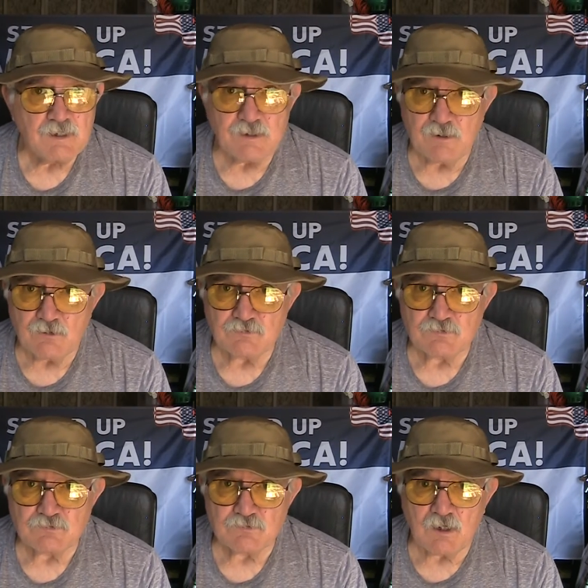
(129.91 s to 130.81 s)
He
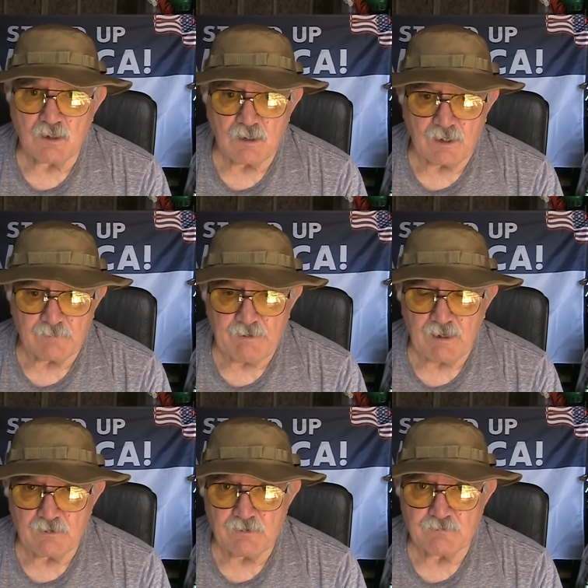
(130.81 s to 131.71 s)
knows a lot
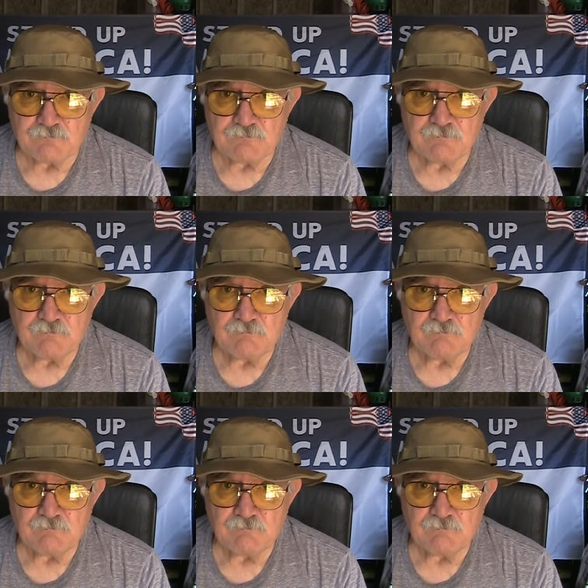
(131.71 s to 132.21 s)
about us.